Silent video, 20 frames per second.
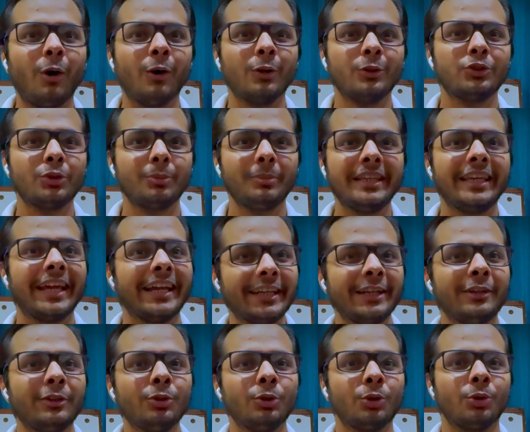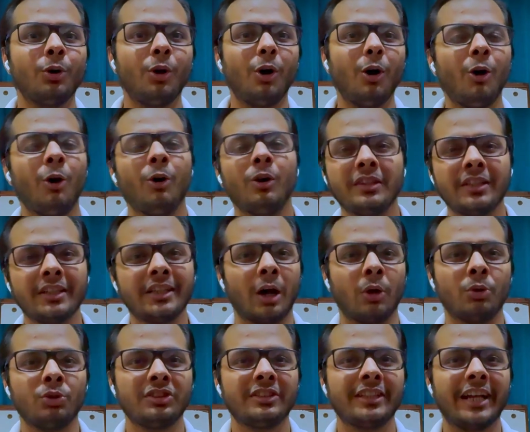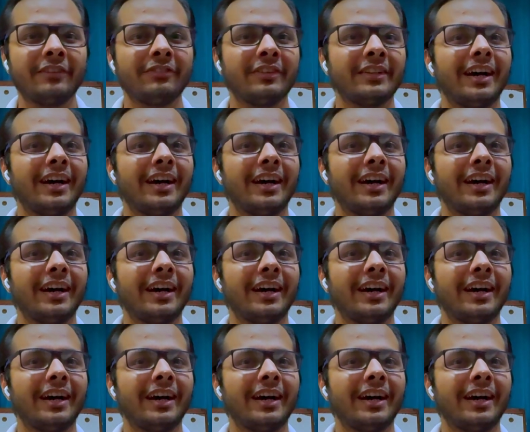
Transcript: also be getting to know all the doubts that